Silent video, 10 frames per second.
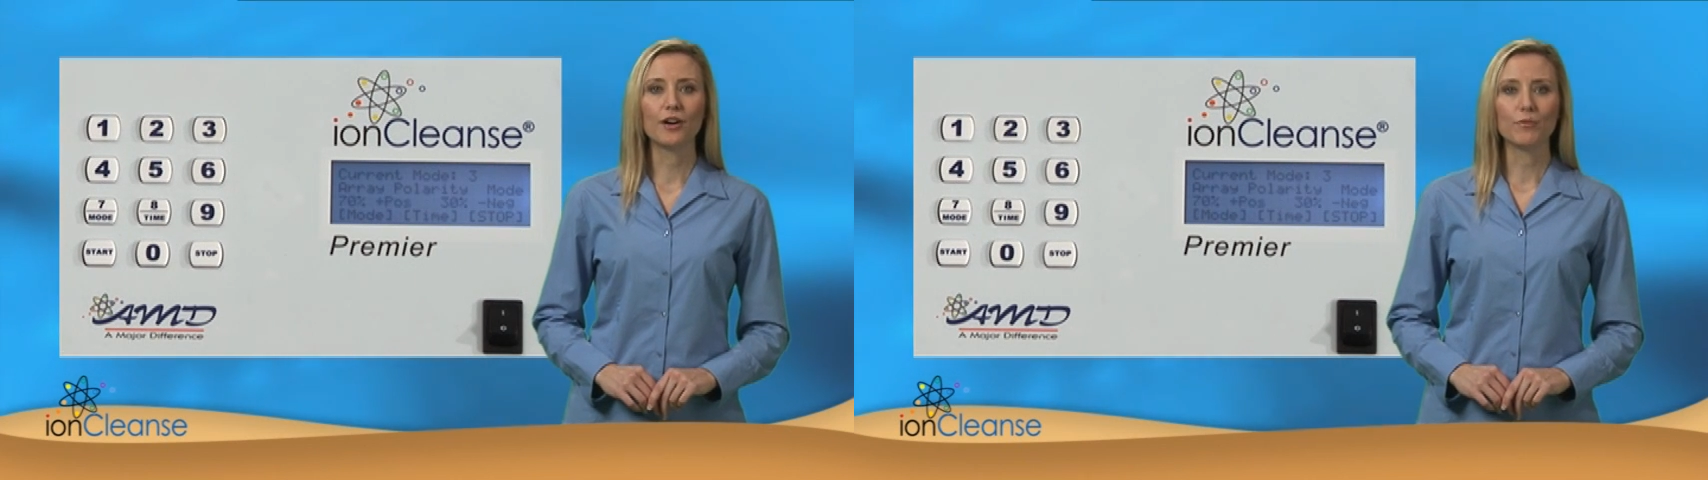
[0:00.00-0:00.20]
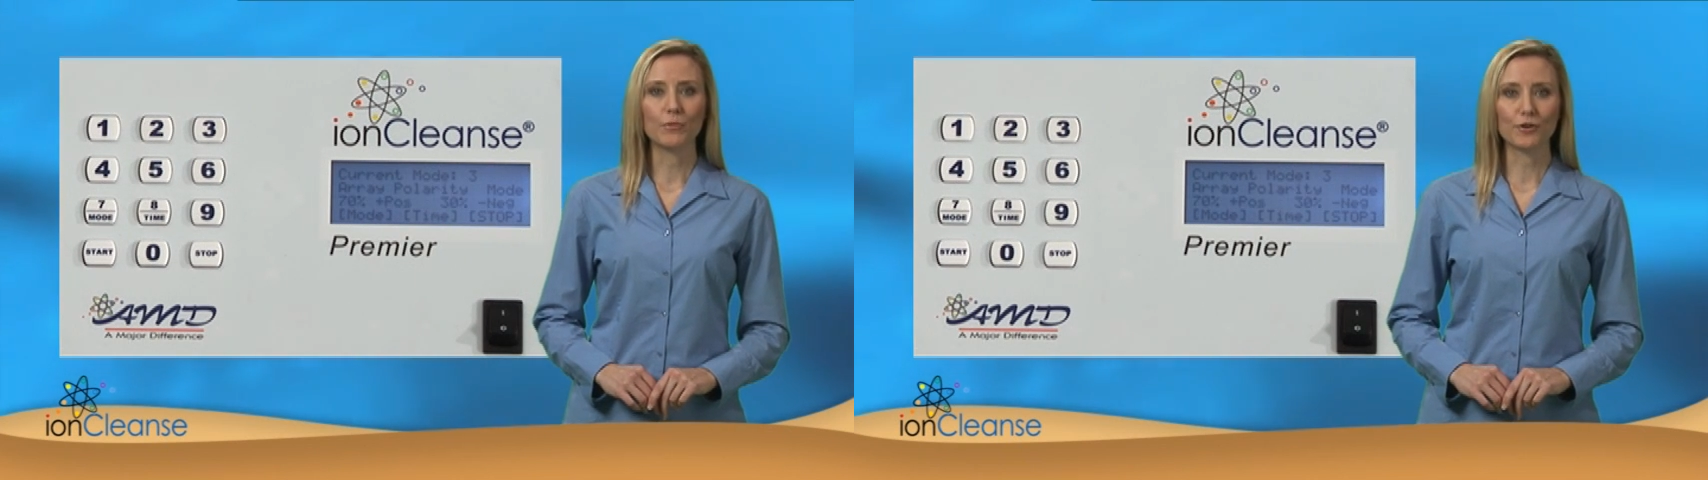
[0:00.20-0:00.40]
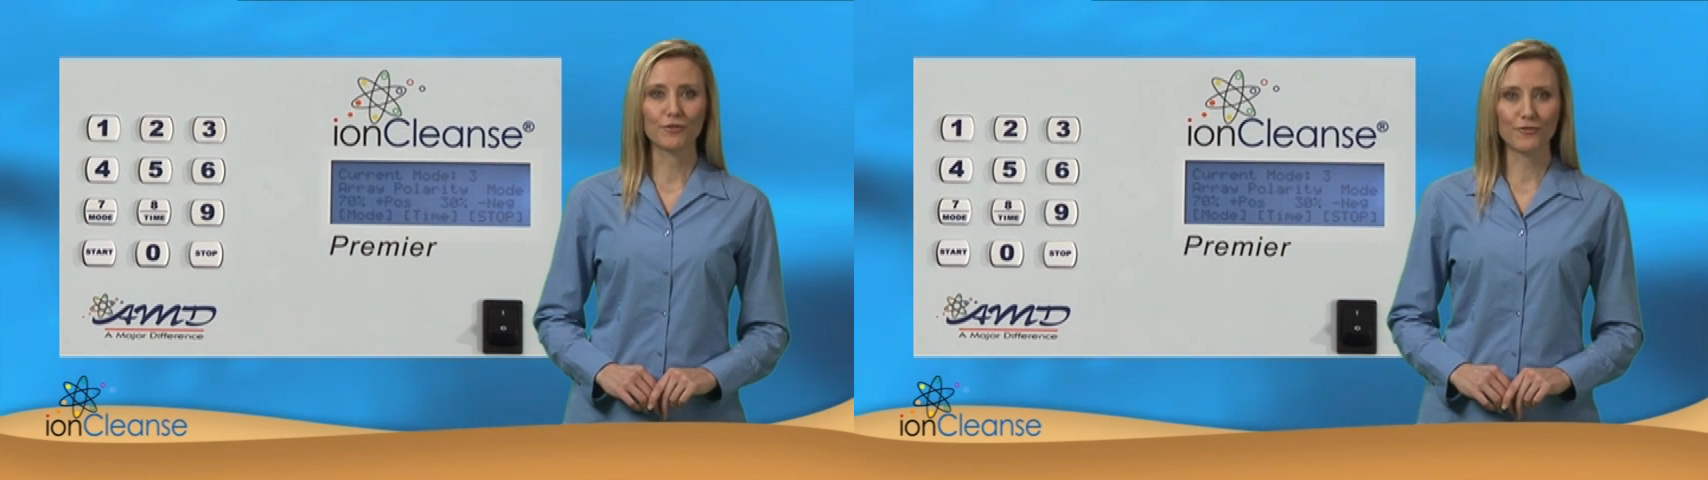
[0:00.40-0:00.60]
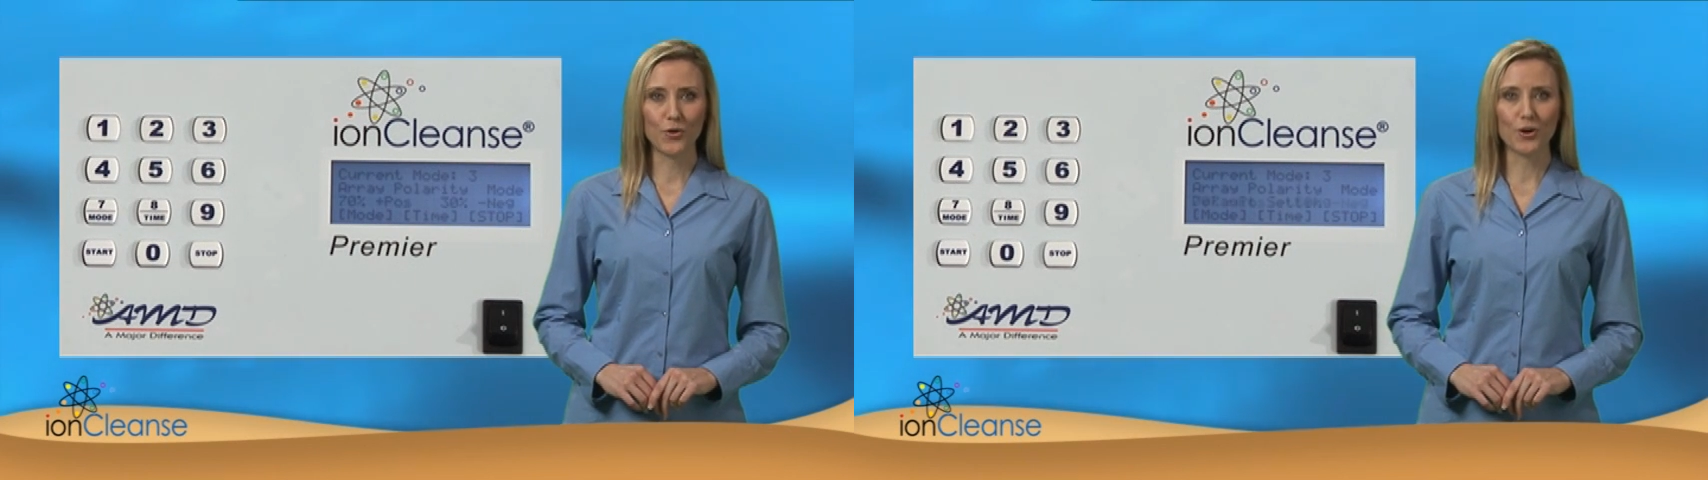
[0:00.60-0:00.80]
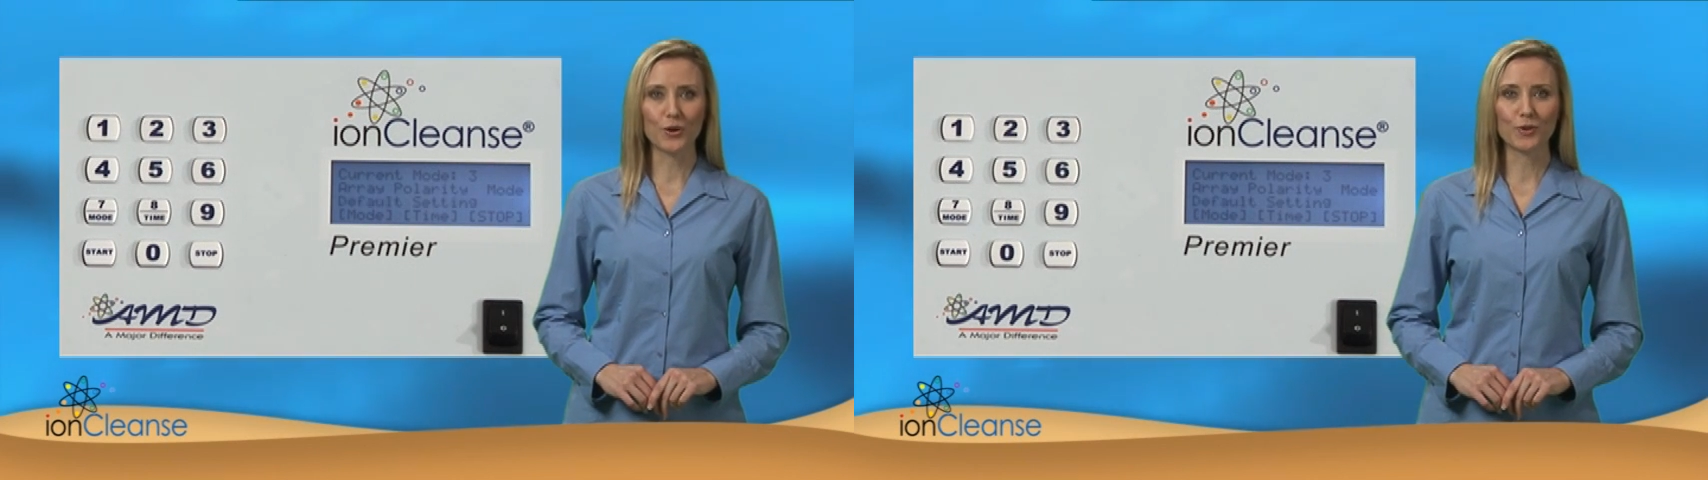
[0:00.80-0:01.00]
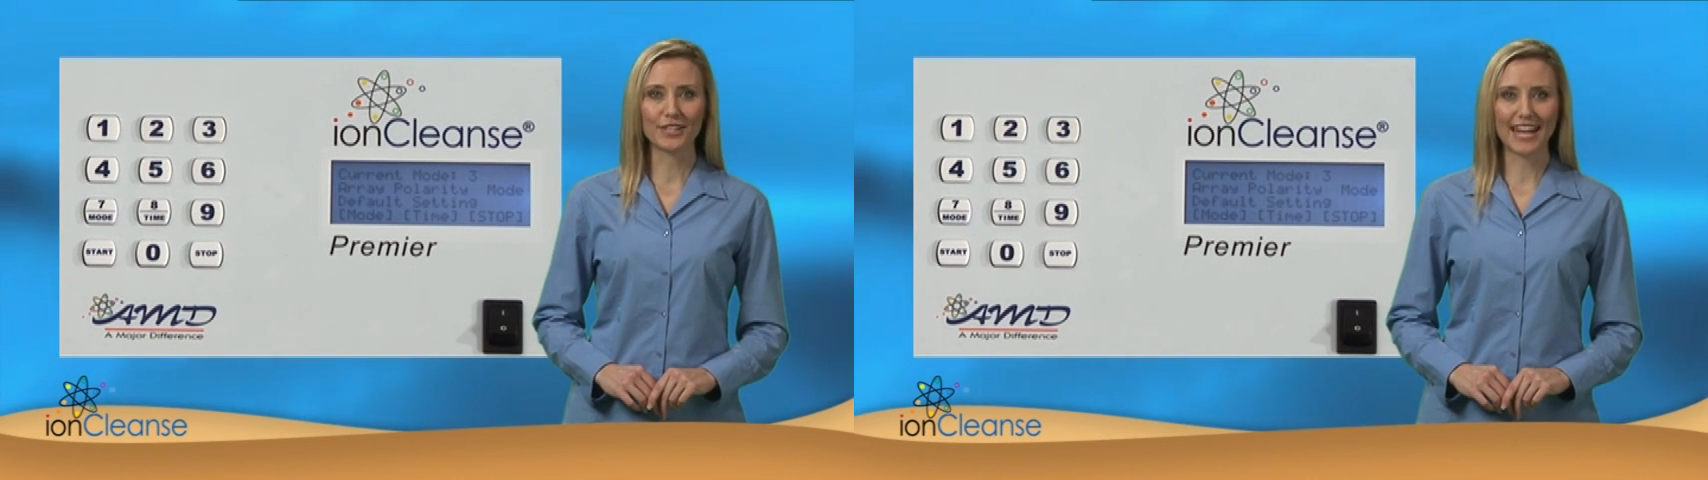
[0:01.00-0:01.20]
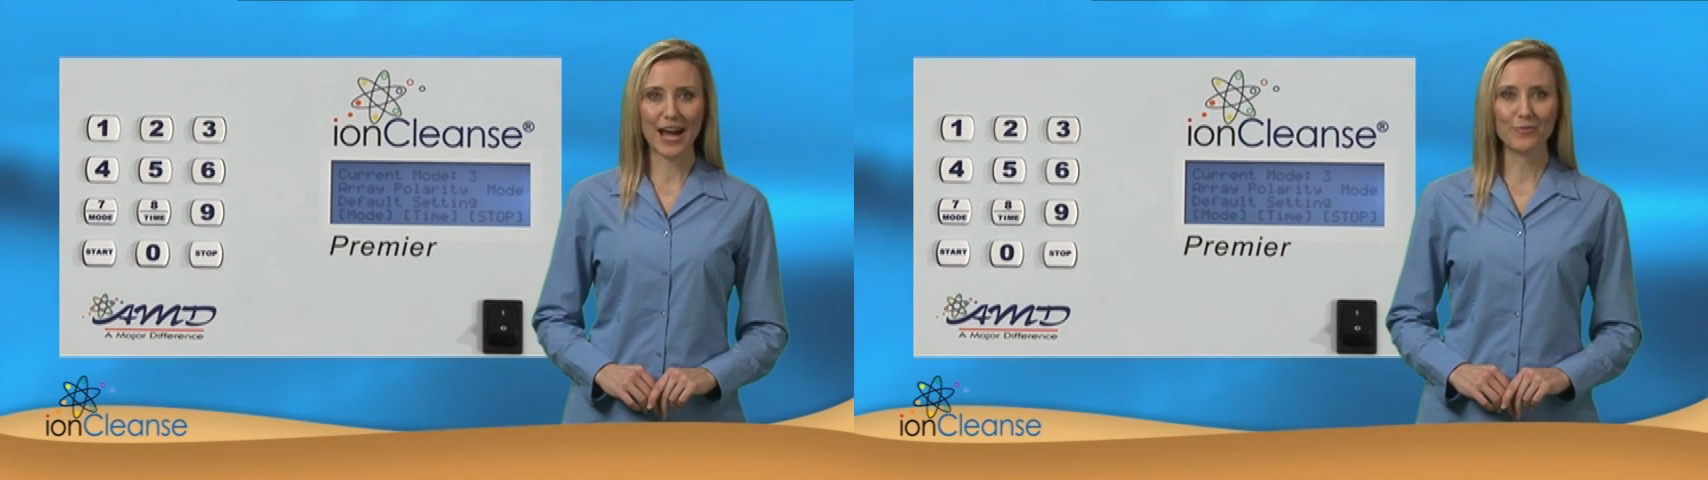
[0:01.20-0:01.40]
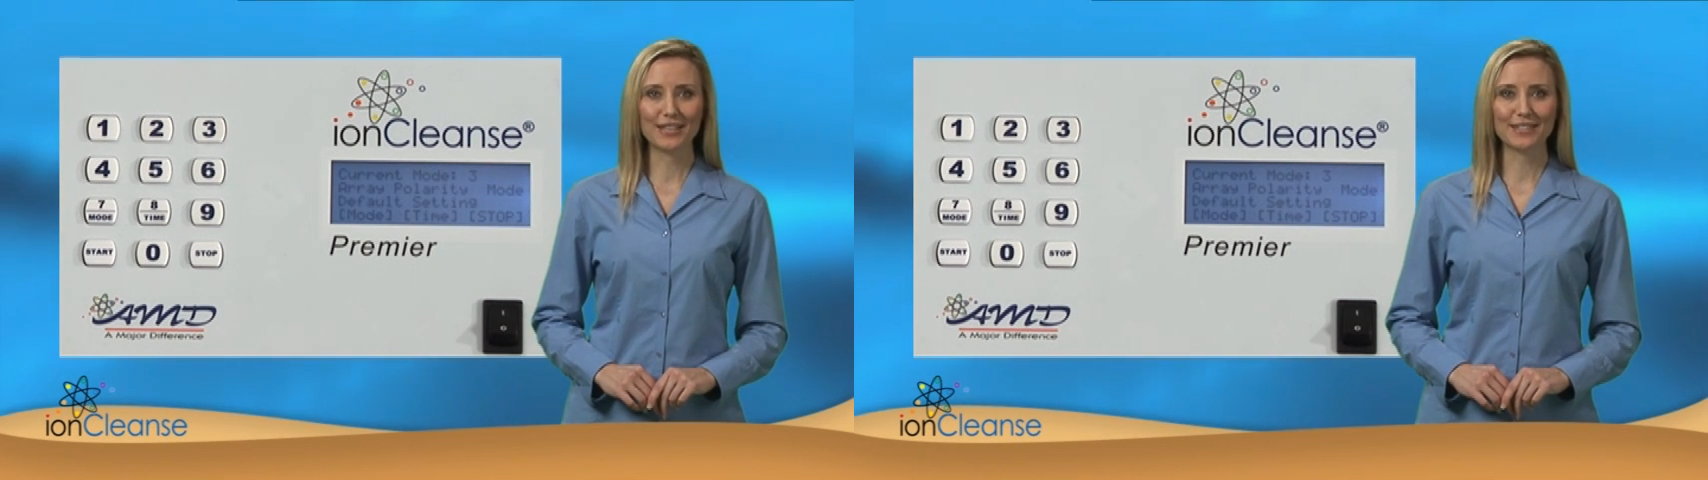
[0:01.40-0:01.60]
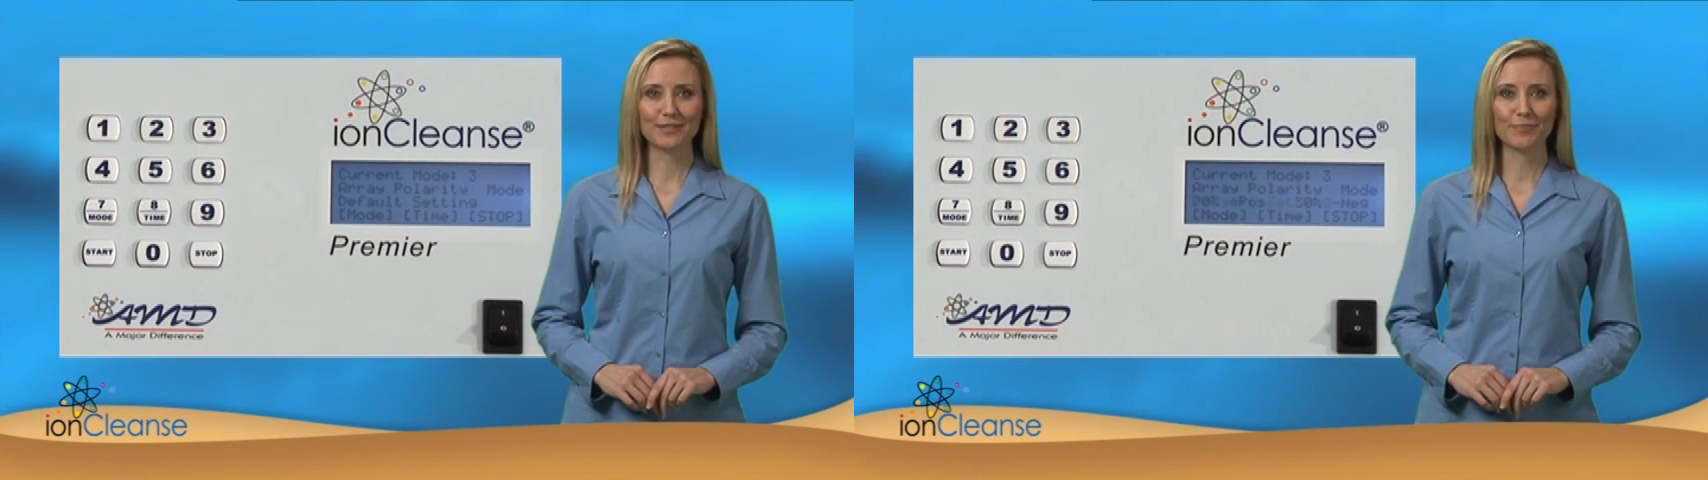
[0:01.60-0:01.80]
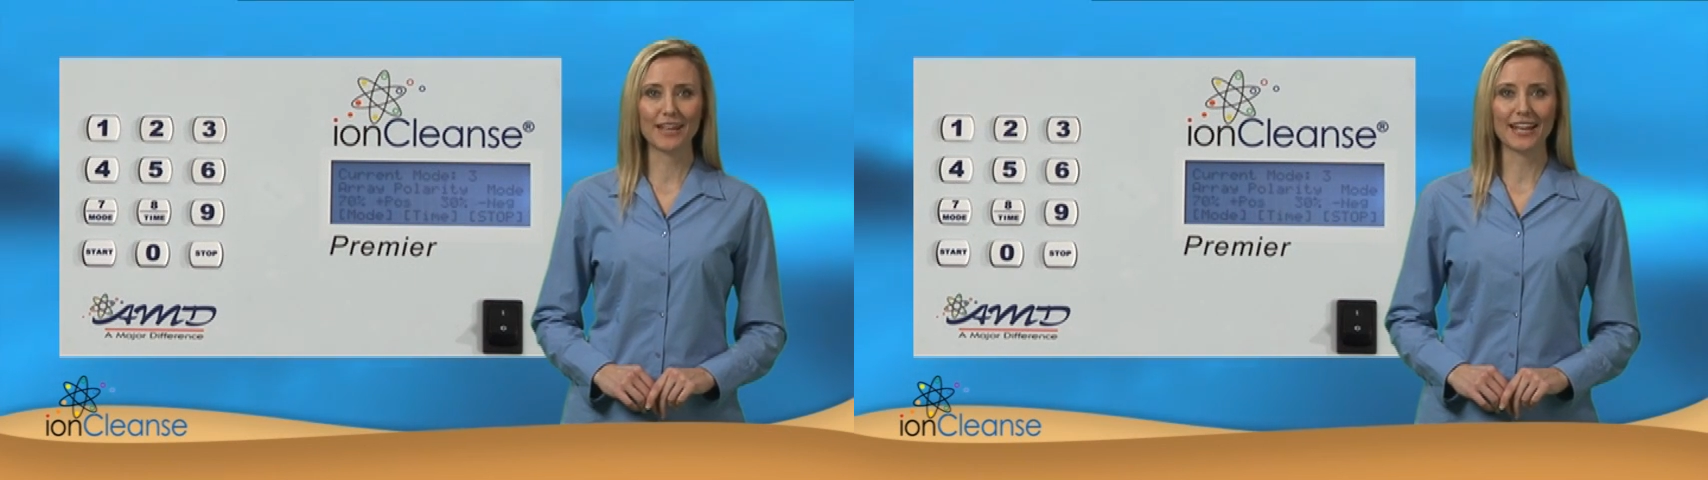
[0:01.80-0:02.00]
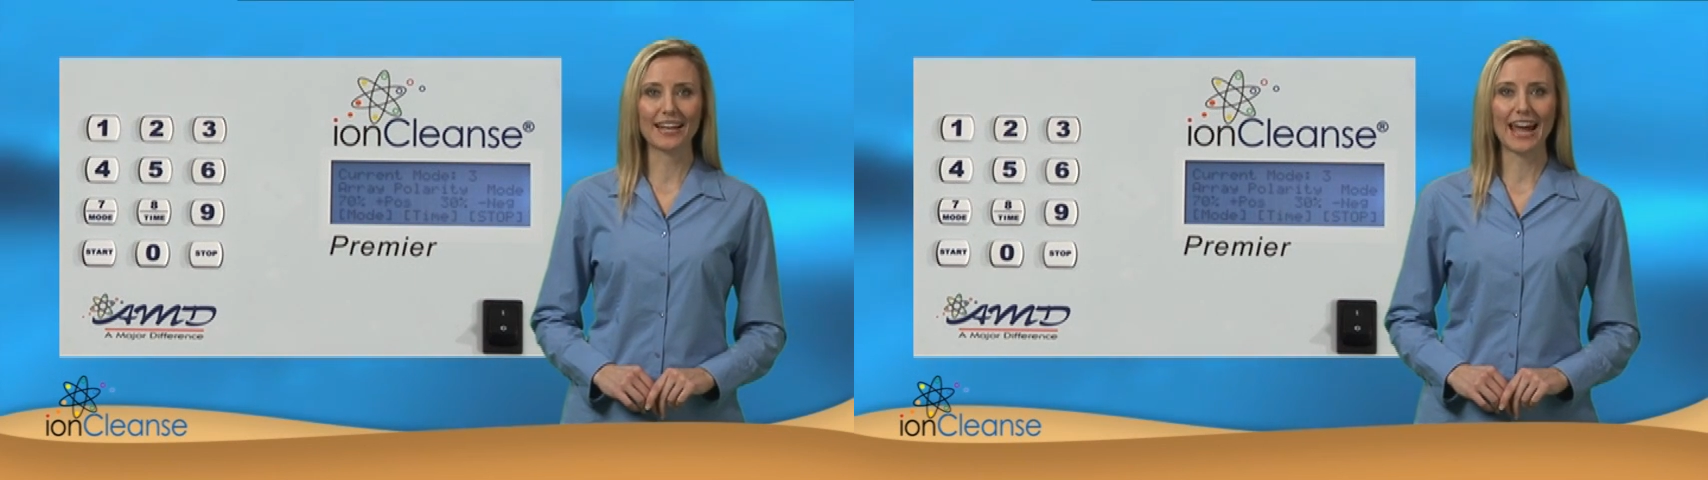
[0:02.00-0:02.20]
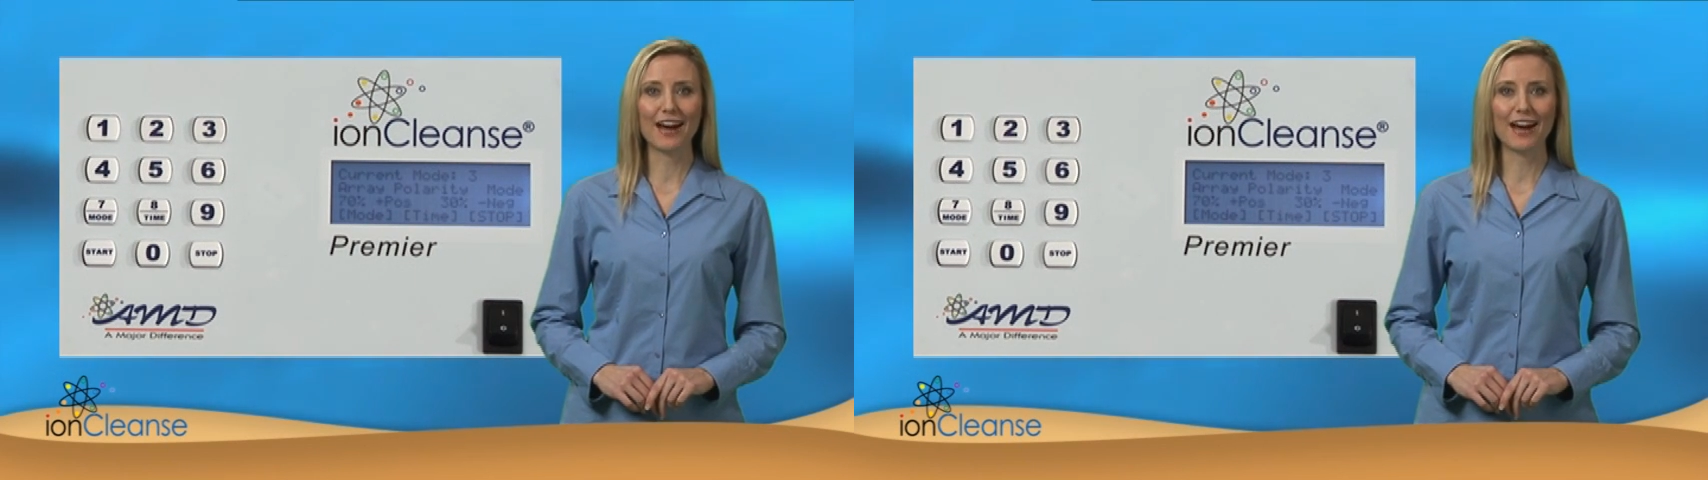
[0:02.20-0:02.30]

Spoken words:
will now be displayed